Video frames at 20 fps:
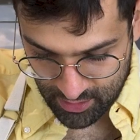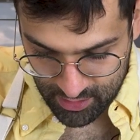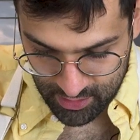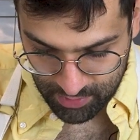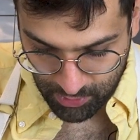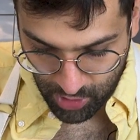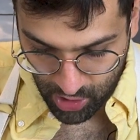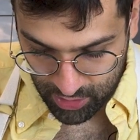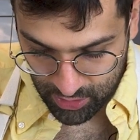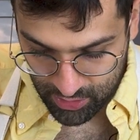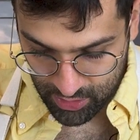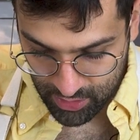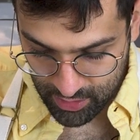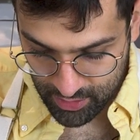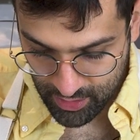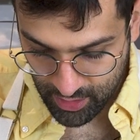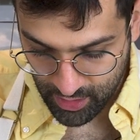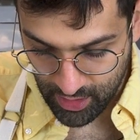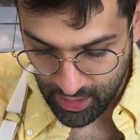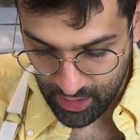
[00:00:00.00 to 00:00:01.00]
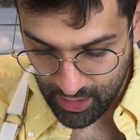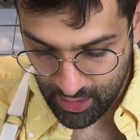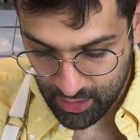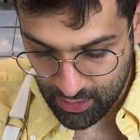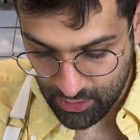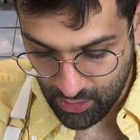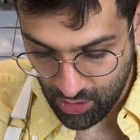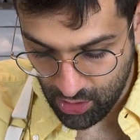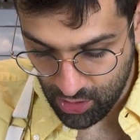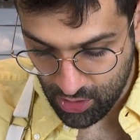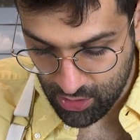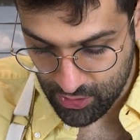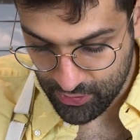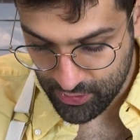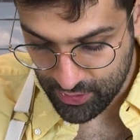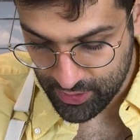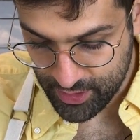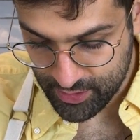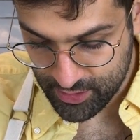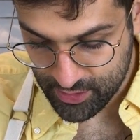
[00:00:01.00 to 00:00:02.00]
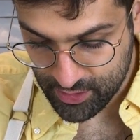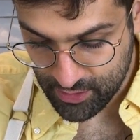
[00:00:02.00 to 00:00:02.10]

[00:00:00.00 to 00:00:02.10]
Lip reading: smaller the cake, the harder it is